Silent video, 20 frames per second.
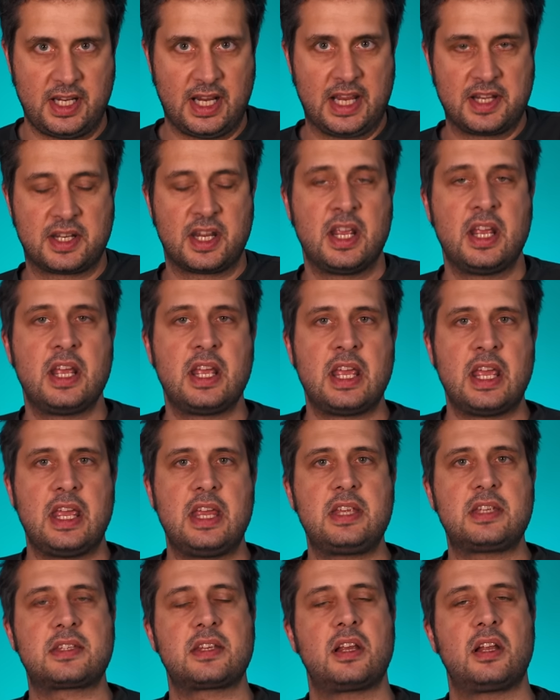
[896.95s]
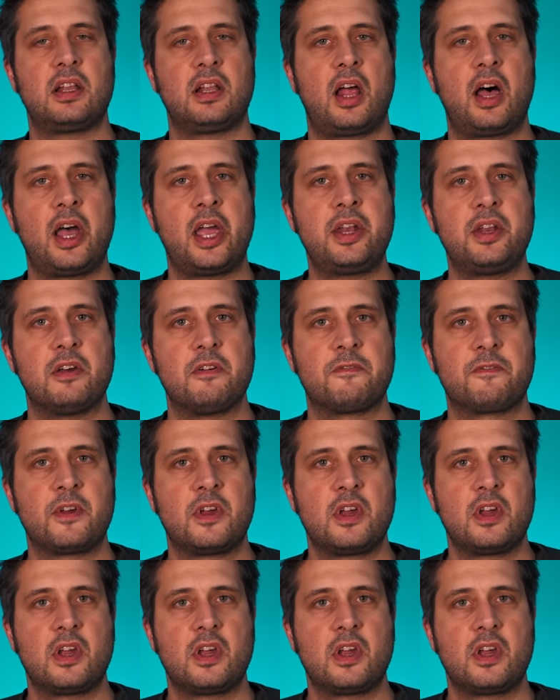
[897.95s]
and his line of